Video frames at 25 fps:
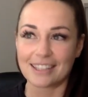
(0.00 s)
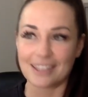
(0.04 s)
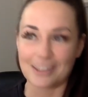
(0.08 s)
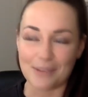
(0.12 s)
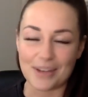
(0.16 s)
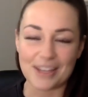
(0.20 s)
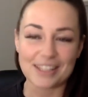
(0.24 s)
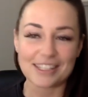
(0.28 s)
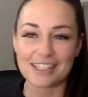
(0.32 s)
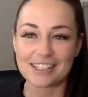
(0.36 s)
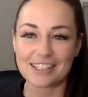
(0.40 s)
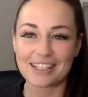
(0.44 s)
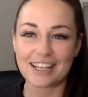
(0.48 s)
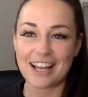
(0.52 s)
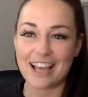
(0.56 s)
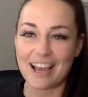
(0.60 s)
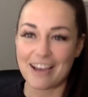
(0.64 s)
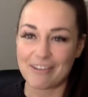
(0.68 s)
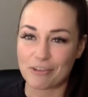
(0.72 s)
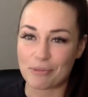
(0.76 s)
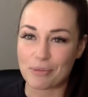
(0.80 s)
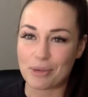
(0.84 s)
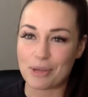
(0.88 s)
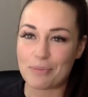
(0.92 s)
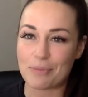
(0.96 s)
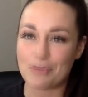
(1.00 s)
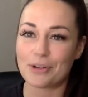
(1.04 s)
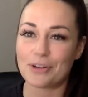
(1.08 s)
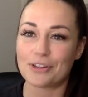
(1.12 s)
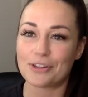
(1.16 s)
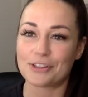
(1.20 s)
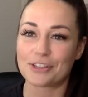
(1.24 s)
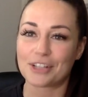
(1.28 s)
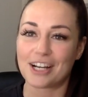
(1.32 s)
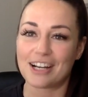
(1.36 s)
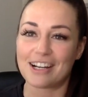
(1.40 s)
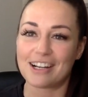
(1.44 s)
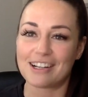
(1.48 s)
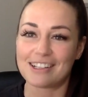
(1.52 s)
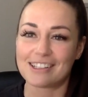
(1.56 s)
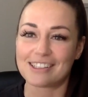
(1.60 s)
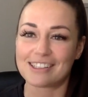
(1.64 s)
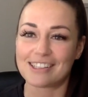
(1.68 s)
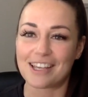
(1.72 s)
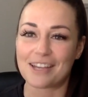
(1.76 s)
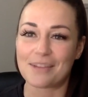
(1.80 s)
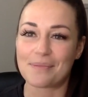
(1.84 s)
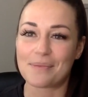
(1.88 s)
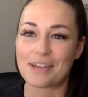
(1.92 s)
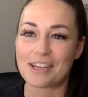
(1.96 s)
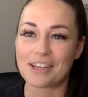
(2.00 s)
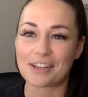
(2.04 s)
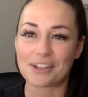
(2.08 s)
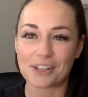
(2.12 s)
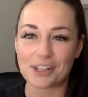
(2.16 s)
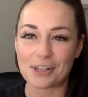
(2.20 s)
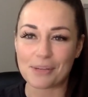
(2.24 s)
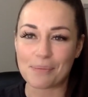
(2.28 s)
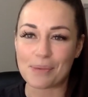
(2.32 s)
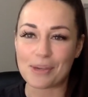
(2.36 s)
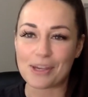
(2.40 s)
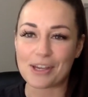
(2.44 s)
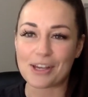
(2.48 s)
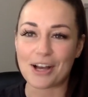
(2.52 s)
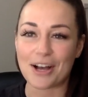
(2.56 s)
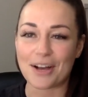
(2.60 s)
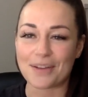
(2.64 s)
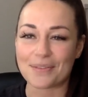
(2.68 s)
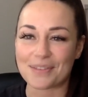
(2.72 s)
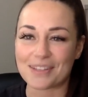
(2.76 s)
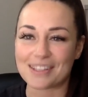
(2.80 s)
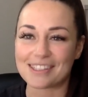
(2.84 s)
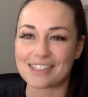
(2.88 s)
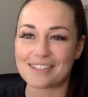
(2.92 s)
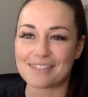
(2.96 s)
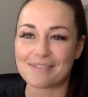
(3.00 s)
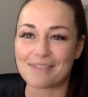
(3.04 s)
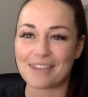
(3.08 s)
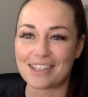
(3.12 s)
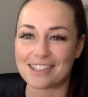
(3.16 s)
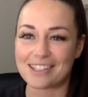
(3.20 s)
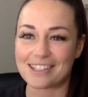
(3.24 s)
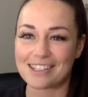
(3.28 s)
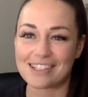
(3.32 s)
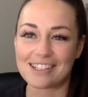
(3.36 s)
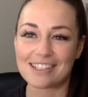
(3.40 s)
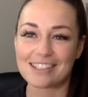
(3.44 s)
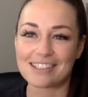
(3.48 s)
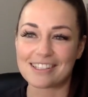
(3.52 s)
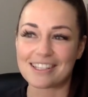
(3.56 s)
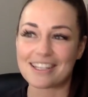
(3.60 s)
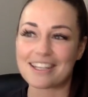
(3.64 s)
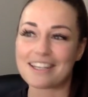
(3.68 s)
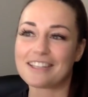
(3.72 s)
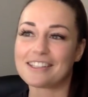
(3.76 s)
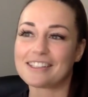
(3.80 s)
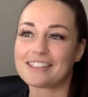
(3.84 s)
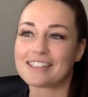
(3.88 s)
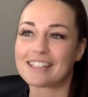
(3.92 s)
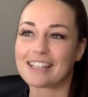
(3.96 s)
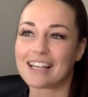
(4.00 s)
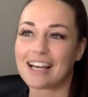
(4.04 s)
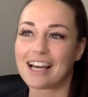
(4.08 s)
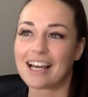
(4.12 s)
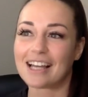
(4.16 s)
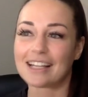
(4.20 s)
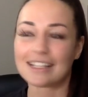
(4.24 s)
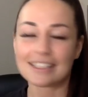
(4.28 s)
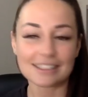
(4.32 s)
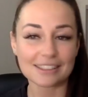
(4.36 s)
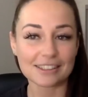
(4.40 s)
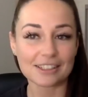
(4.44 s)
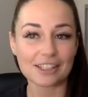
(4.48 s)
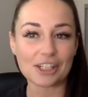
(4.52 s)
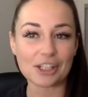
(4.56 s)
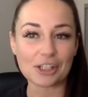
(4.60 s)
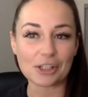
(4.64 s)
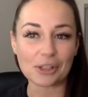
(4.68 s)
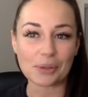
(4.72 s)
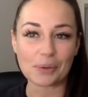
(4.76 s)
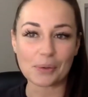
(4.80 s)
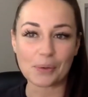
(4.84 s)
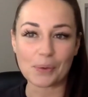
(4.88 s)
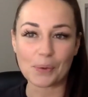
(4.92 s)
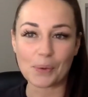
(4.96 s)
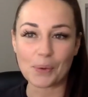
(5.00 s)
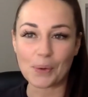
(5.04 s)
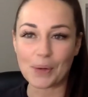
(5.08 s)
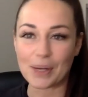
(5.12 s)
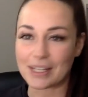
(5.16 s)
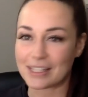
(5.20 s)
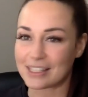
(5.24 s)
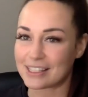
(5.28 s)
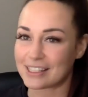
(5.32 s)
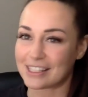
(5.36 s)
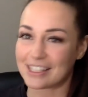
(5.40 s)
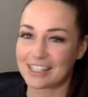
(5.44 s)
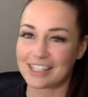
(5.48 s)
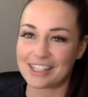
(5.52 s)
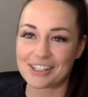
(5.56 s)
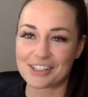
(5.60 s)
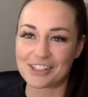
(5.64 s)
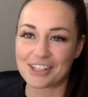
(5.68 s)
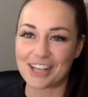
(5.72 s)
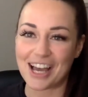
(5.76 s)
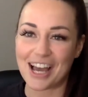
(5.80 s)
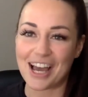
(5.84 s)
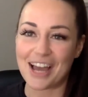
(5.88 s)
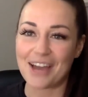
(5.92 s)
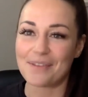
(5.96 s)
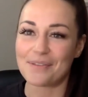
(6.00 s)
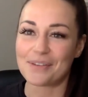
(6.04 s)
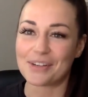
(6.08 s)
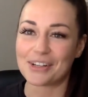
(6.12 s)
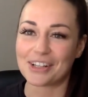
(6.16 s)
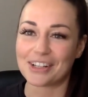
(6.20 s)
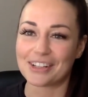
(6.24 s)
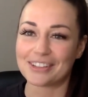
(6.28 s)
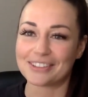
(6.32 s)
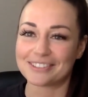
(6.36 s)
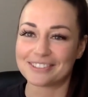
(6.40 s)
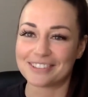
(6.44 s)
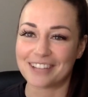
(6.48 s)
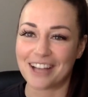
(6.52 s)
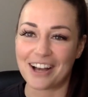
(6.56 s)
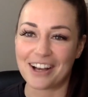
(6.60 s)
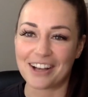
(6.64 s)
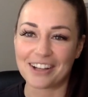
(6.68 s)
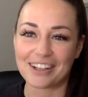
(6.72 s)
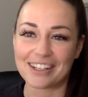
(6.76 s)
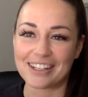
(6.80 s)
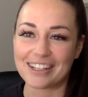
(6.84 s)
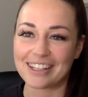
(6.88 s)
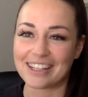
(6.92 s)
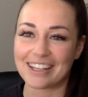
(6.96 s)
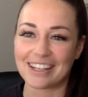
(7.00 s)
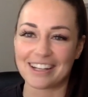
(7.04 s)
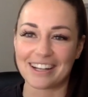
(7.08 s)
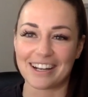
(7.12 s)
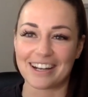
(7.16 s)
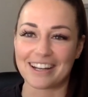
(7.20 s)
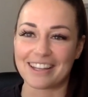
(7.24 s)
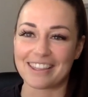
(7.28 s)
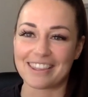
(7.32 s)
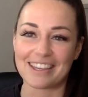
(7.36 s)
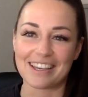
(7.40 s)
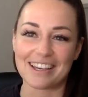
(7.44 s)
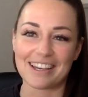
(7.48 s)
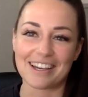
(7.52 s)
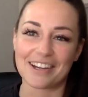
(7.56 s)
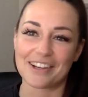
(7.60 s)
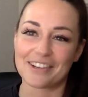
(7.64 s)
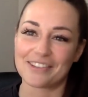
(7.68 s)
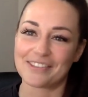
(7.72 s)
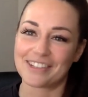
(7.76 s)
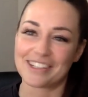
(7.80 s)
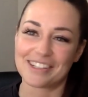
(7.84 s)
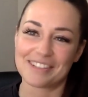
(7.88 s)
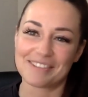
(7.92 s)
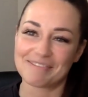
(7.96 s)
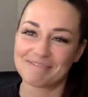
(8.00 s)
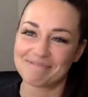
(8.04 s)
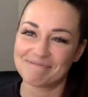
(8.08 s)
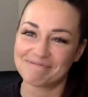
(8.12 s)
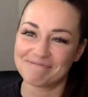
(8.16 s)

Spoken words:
The message that I have for people trying to send me creepy comments and messages is that you're wasting your time. You're not going to get anything out of it.